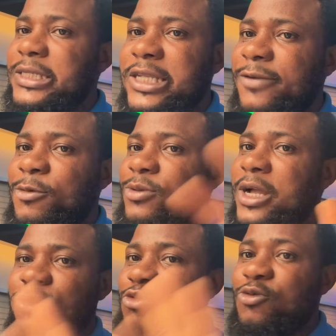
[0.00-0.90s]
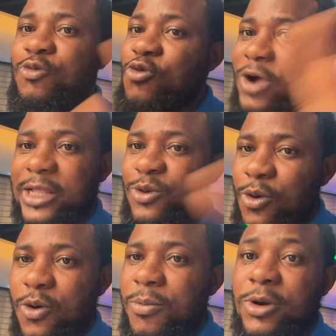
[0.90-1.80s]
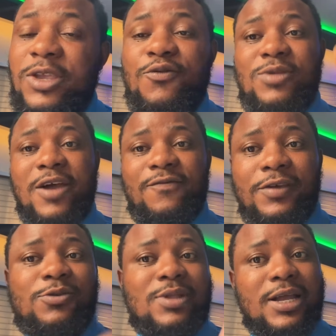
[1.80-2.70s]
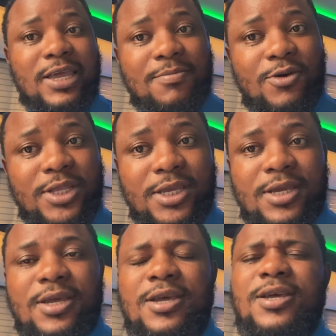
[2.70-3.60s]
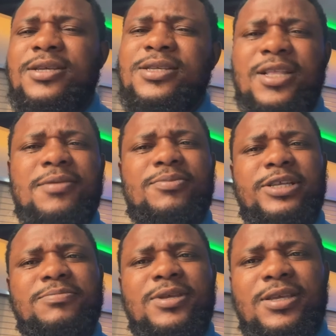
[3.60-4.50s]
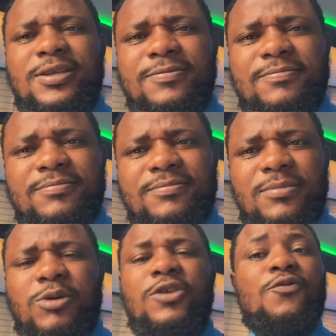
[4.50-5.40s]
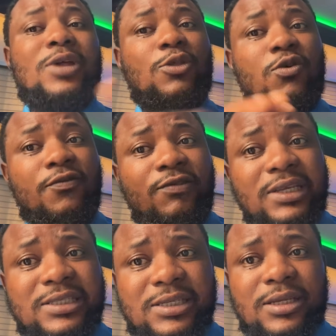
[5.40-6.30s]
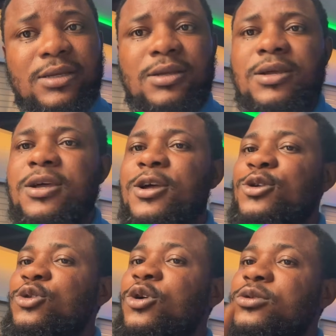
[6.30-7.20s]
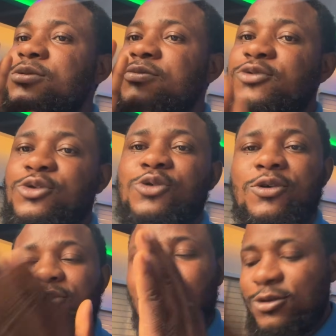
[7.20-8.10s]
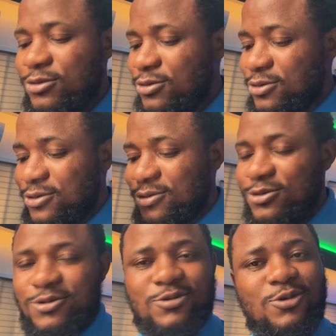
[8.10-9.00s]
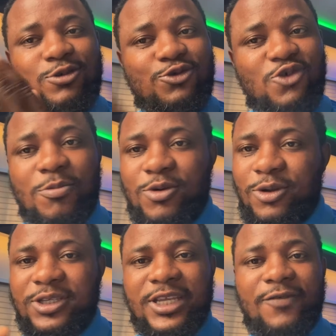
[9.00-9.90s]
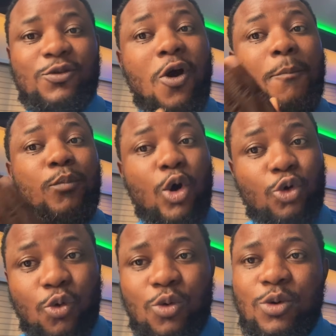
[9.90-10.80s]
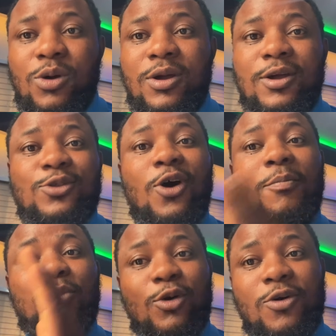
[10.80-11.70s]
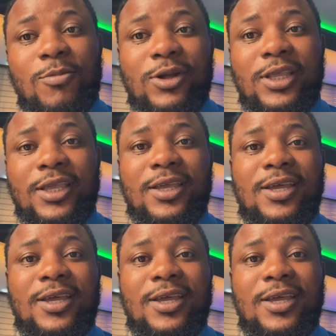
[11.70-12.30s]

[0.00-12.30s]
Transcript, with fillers: yourself, no one no cook at all. But if you not fit, you not get money, celebrate me. But if you have no feet, don't so don't don't trouble yourself. Don't borrow, don't borrow money.